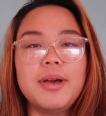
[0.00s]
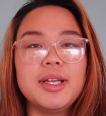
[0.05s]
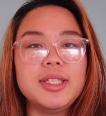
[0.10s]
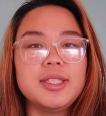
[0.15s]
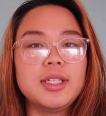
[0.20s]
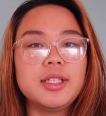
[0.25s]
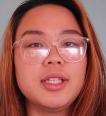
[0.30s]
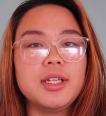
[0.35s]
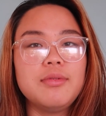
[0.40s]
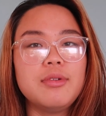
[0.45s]

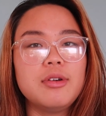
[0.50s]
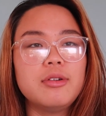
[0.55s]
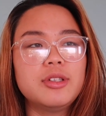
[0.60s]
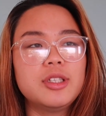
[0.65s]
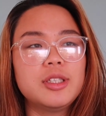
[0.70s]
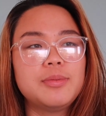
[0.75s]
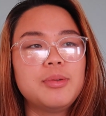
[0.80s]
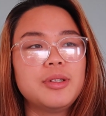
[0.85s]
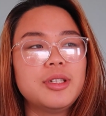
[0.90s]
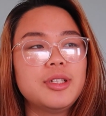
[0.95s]
Basically we were
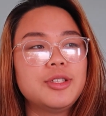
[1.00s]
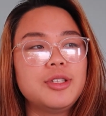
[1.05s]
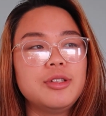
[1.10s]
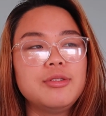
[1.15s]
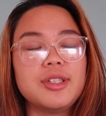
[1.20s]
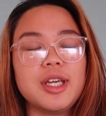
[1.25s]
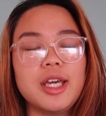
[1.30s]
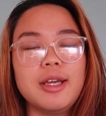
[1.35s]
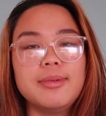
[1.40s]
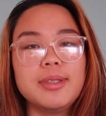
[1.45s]
just put in
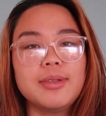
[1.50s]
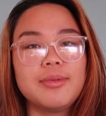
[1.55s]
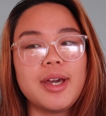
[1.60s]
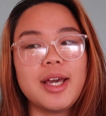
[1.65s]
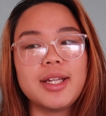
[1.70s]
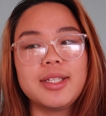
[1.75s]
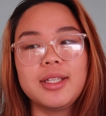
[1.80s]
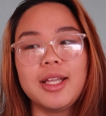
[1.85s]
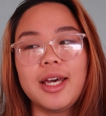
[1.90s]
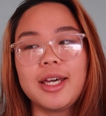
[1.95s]
2 teams and we
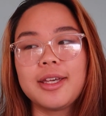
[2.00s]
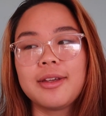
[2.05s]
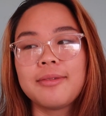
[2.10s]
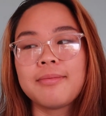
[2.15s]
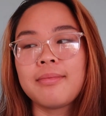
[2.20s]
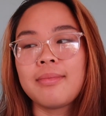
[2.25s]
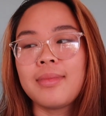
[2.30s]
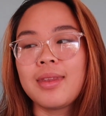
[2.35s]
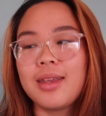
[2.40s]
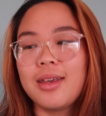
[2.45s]
had to like
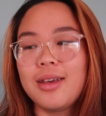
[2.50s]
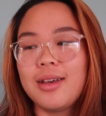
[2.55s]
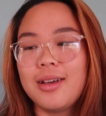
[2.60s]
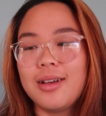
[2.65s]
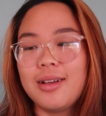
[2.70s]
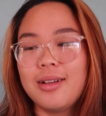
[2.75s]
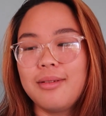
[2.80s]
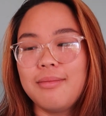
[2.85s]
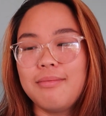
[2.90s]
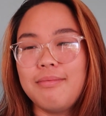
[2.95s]

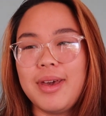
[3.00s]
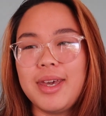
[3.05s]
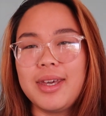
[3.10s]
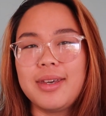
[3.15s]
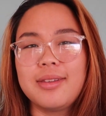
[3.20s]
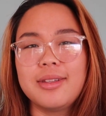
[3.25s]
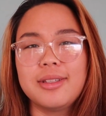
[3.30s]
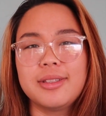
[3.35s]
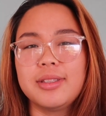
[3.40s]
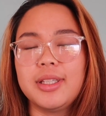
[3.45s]

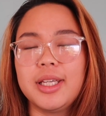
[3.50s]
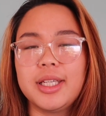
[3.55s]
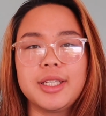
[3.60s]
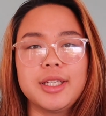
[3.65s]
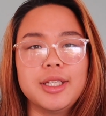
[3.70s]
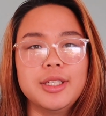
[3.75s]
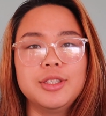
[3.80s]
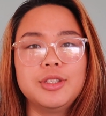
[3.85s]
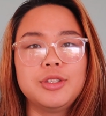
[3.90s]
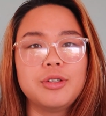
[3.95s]
make this like
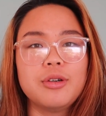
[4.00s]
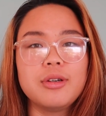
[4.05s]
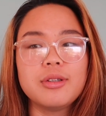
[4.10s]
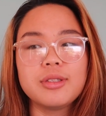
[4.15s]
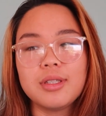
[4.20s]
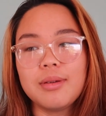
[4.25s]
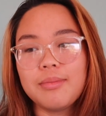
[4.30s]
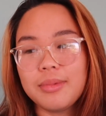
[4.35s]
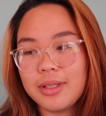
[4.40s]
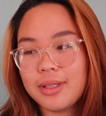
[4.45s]
kids toy
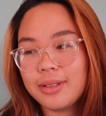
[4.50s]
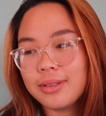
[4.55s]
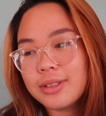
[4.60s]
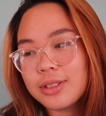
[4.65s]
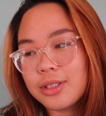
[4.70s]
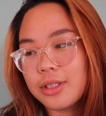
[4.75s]
or something.